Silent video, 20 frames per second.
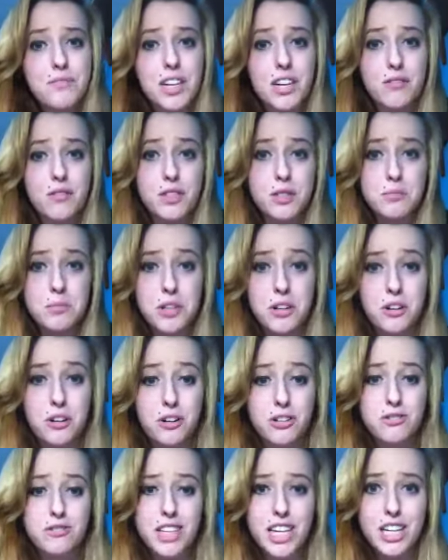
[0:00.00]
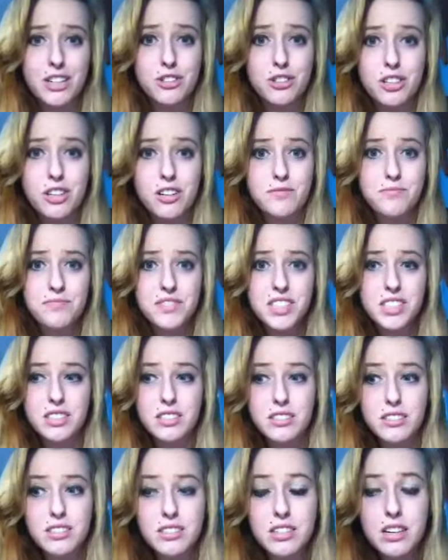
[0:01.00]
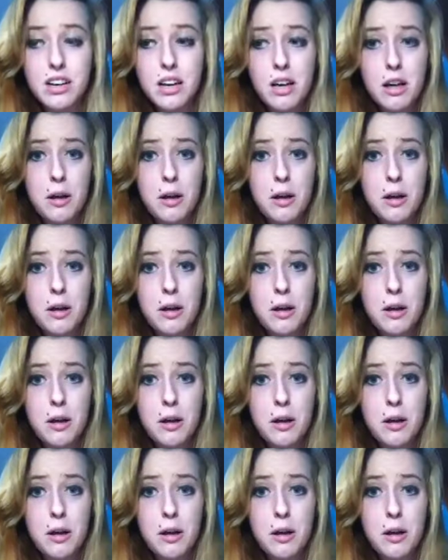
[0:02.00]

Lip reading: I've just been called Angela, because